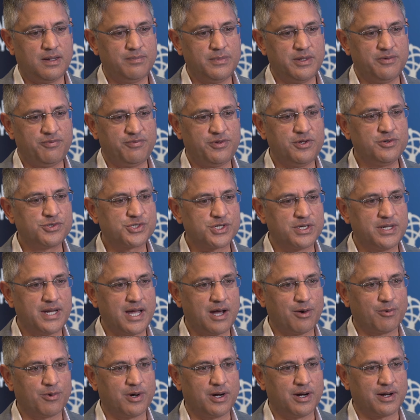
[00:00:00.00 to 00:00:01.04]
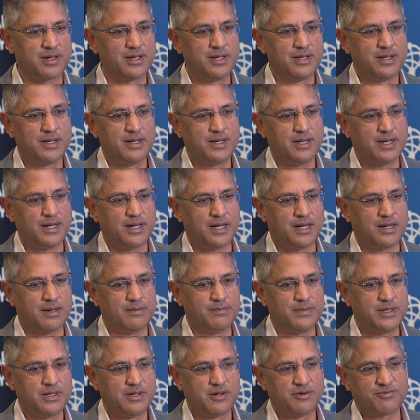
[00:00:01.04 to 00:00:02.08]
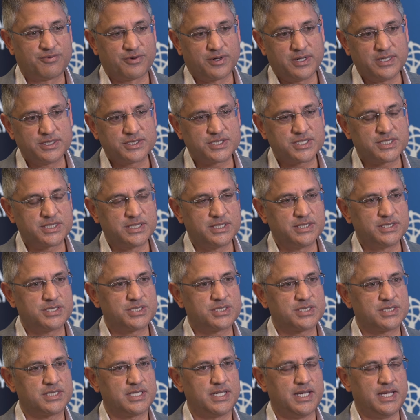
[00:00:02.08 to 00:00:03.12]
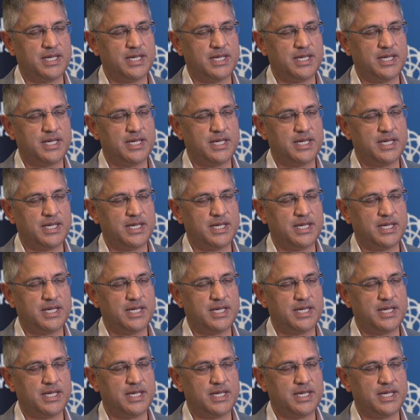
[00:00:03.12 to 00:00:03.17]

the Fusion network. For instance,